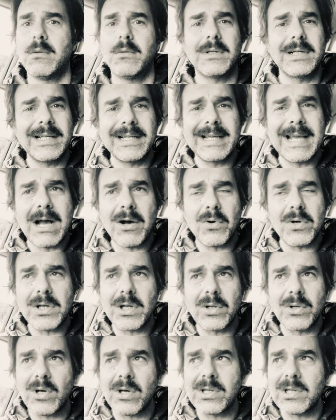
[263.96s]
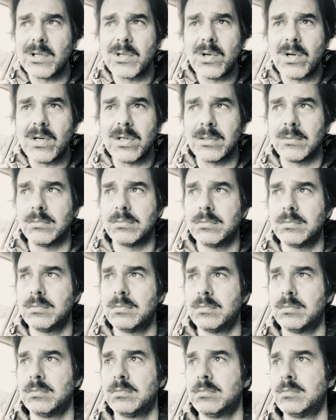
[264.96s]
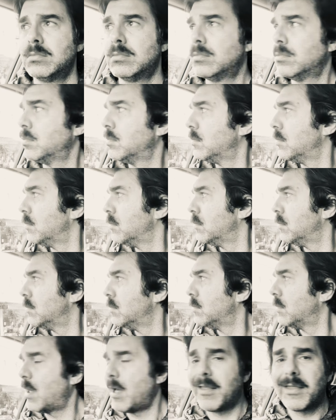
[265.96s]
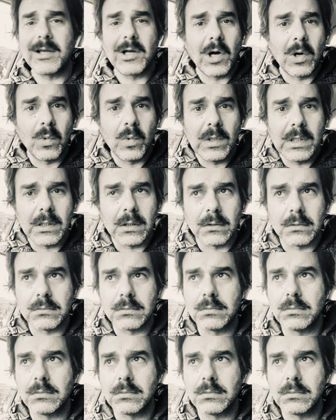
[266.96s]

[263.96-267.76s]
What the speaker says: We could go on and on and on. I think I will.